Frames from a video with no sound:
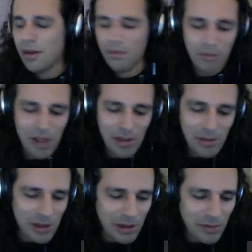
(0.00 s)
maybe
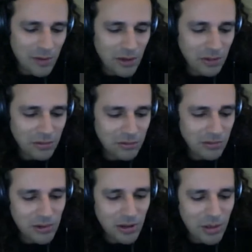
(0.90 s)
he found
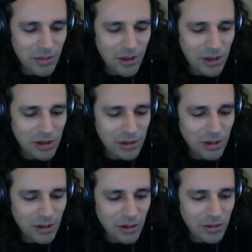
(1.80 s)
a bug in the
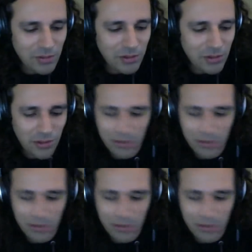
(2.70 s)
code of the book.